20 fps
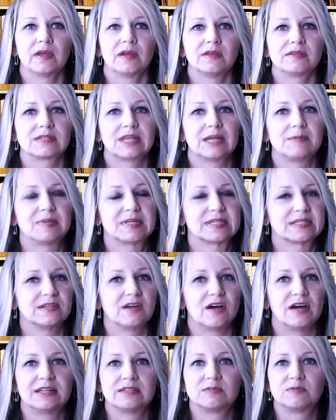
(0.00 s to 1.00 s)
Sleepless
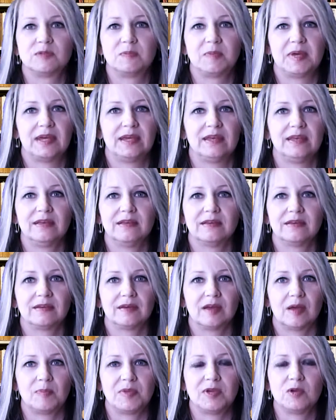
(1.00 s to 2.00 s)
nights would be
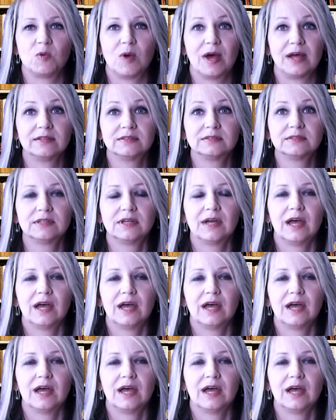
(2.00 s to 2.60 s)
a big one.